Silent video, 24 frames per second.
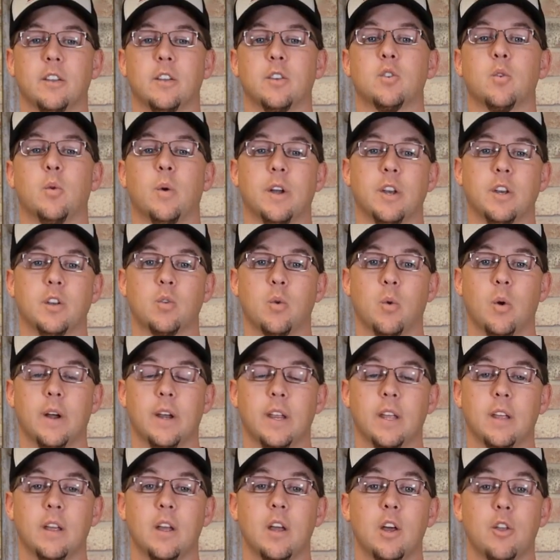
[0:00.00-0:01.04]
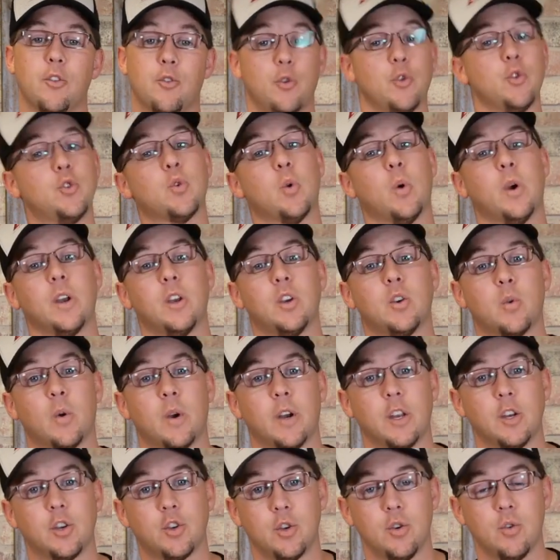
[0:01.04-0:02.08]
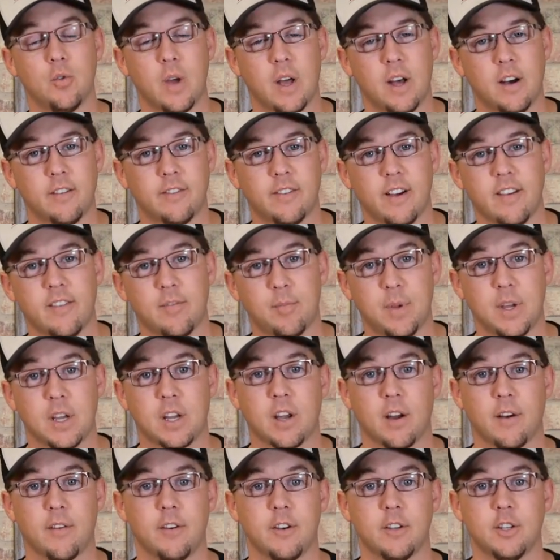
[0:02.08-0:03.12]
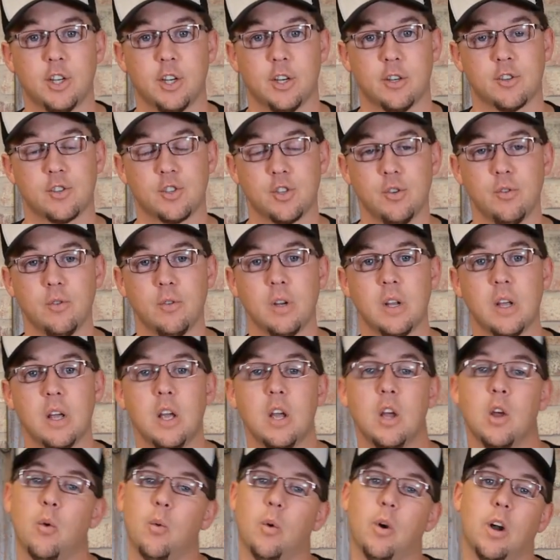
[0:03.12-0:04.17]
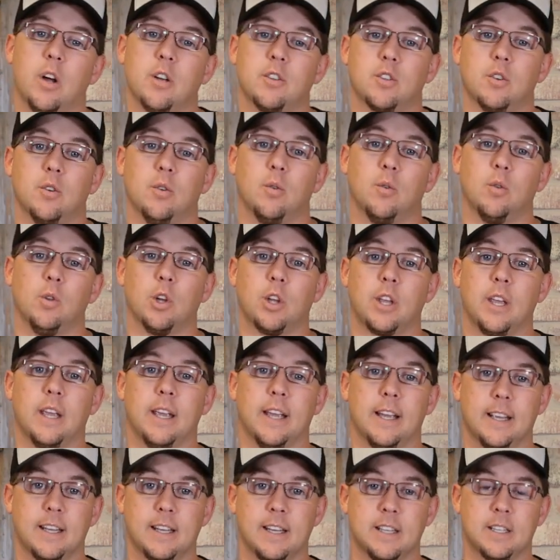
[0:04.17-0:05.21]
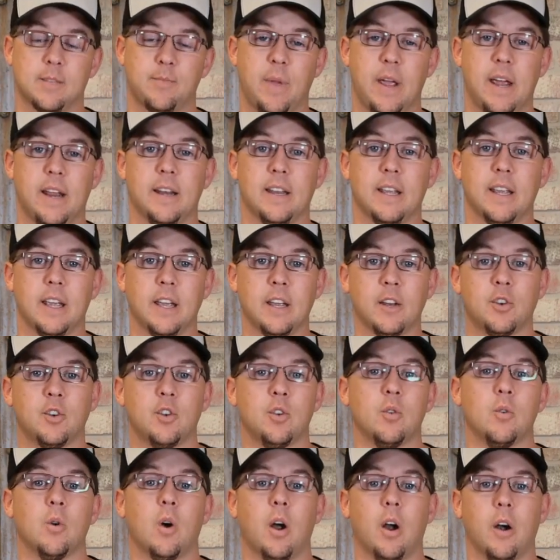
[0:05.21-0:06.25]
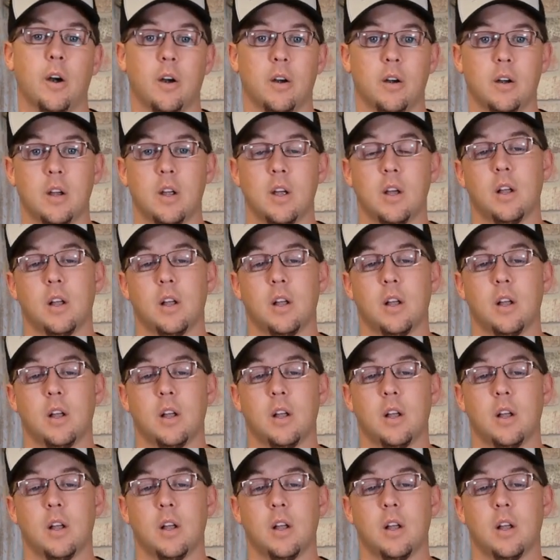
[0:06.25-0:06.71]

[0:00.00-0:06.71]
the 2020 through 2022 L5P coverage here soon. We're also looking at expanding into our